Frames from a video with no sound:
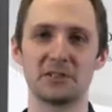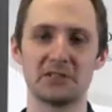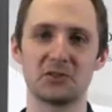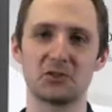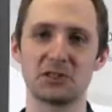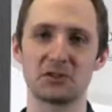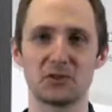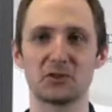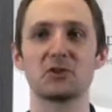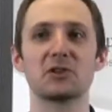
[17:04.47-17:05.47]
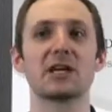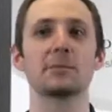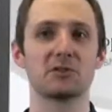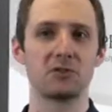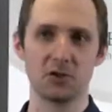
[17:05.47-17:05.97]
needs trust for certain
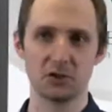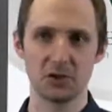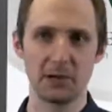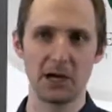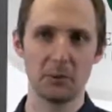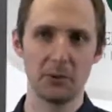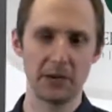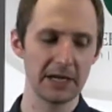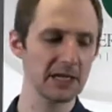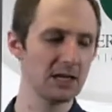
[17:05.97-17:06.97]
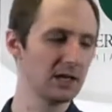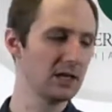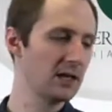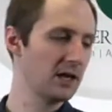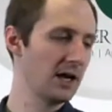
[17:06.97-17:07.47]
types of long-term care
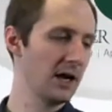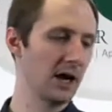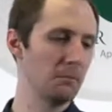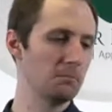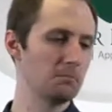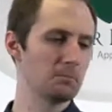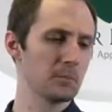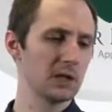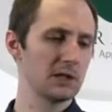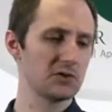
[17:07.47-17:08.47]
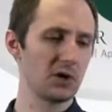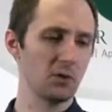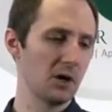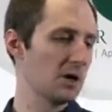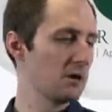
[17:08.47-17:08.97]
planning.
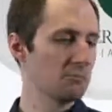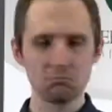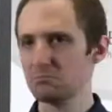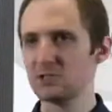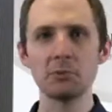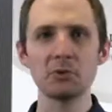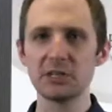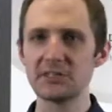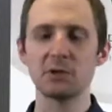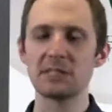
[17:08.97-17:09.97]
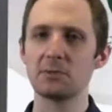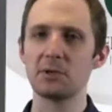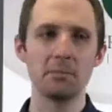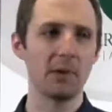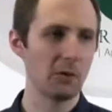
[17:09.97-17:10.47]
So some reasons why
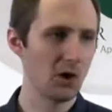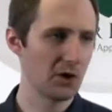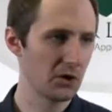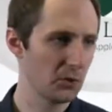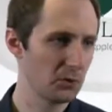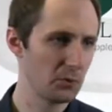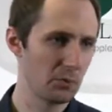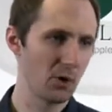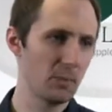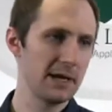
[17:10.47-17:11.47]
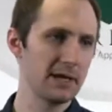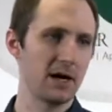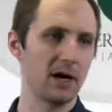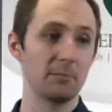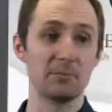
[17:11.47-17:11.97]
somebody might want to go through probate.
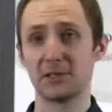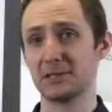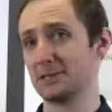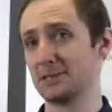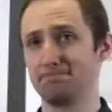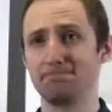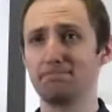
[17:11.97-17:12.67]
There's